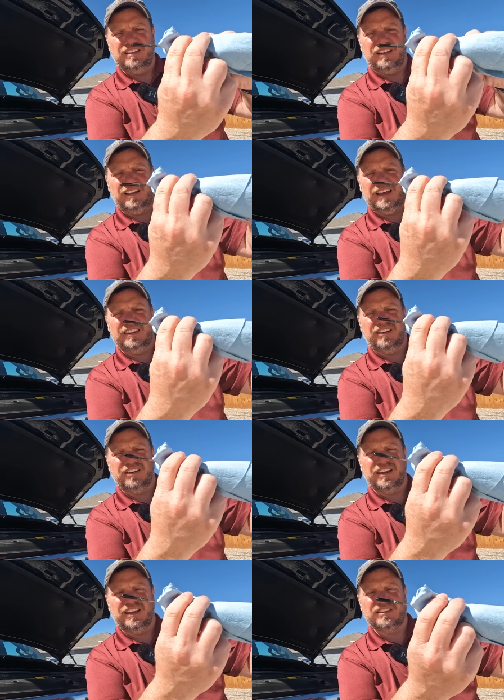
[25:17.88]
line there
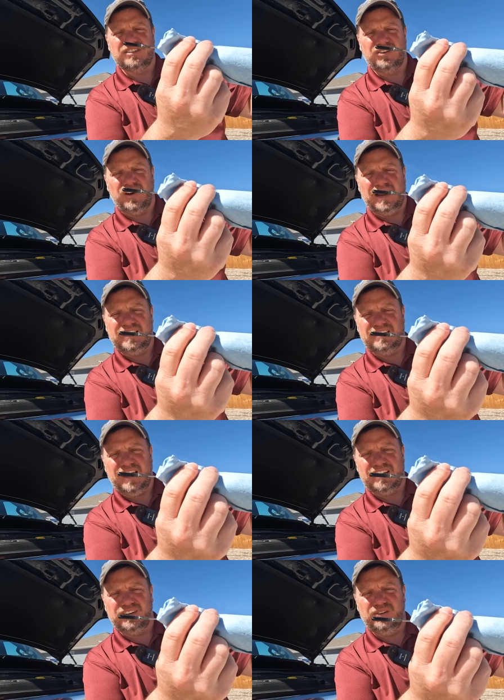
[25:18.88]
again. So I did
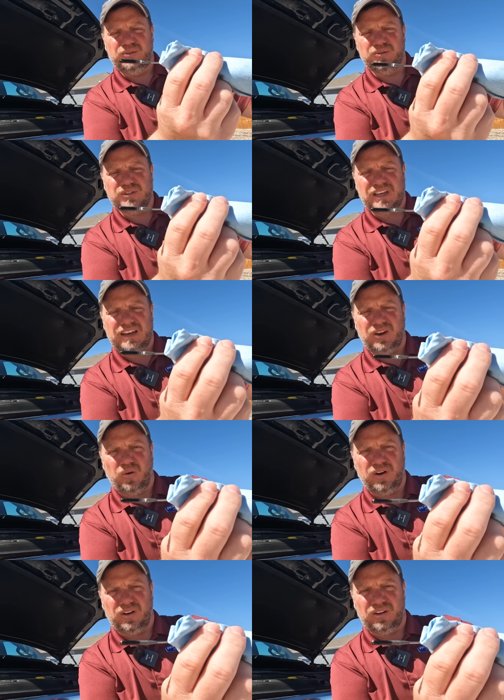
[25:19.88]
not use any
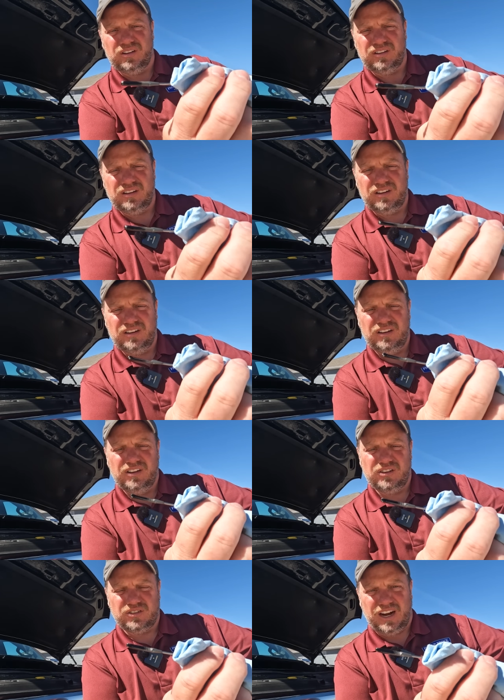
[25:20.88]
oil
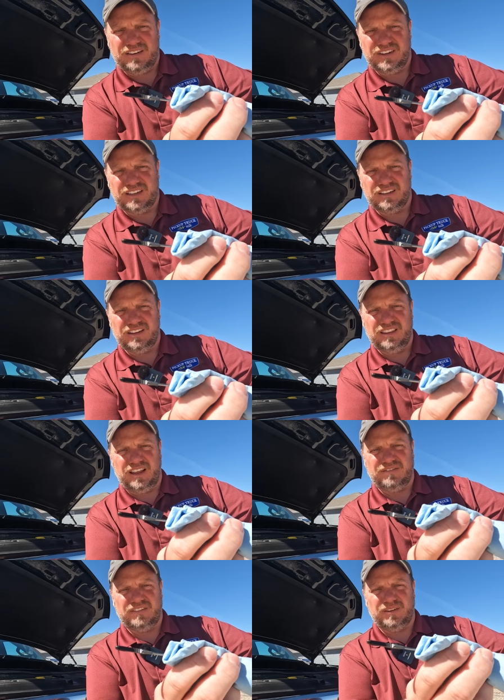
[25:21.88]
driving
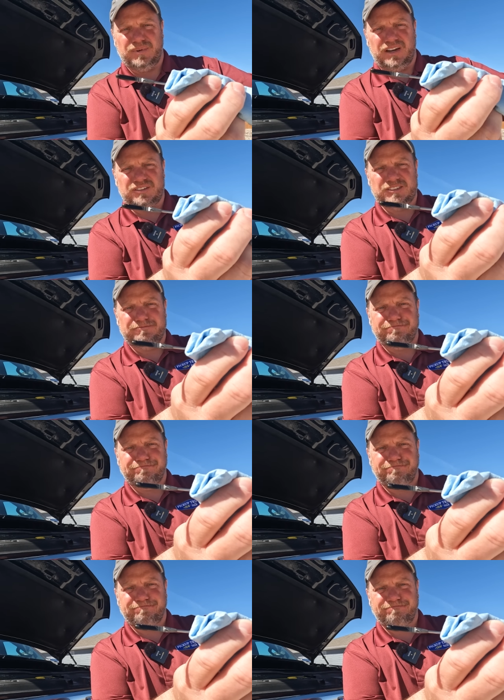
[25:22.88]
that 50 miles.
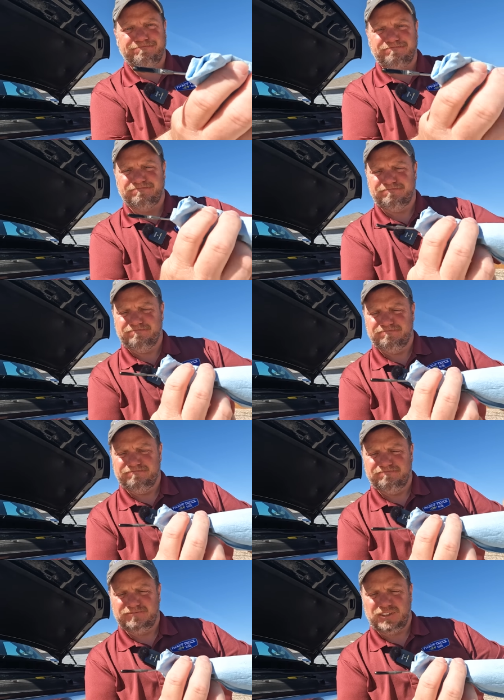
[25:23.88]

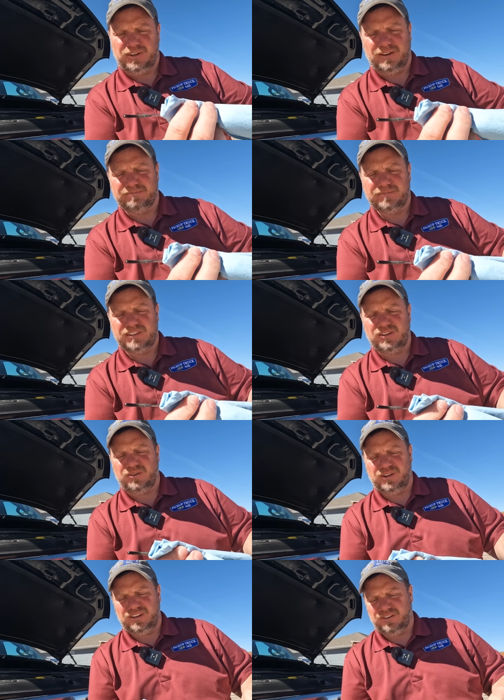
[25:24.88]
So yeah.
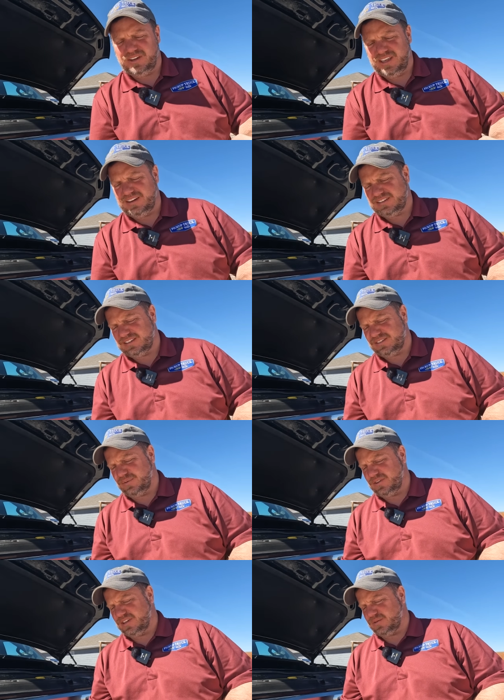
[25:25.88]
So, you know, again, it's
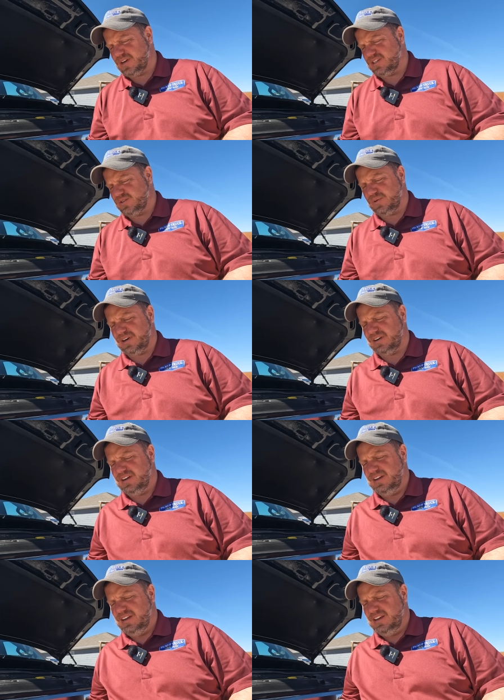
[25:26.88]
one of the situations where,
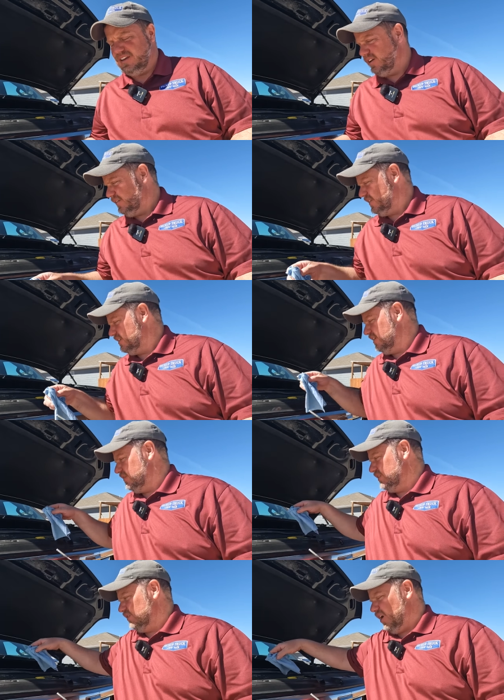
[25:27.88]
you know,
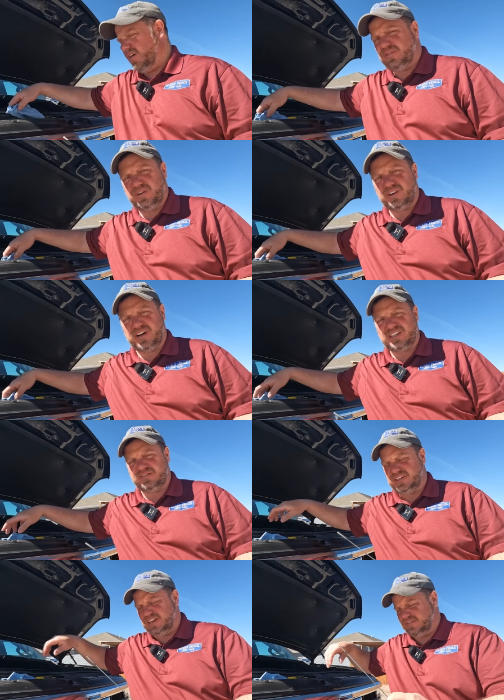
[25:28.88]
if you off-road
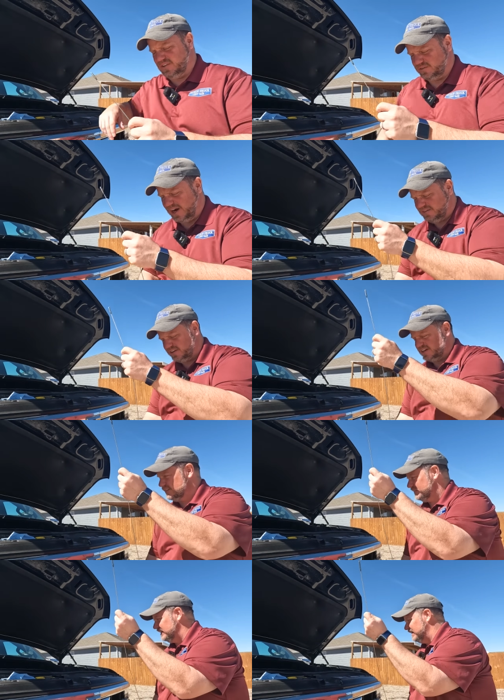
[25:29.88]
aggressively, if you drive
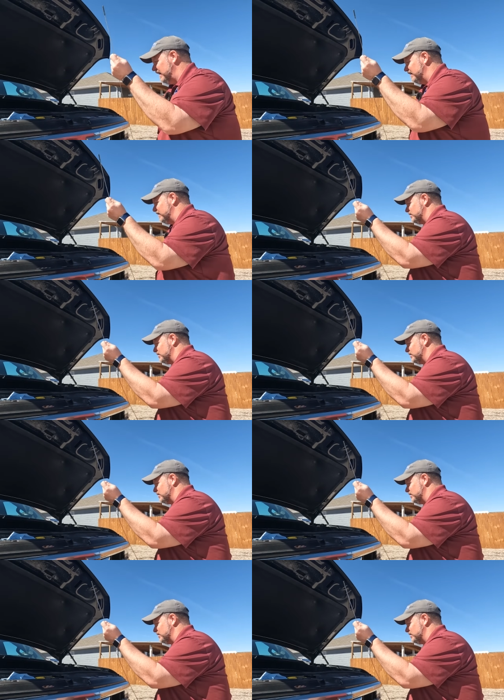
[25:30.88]
aggressively, and if you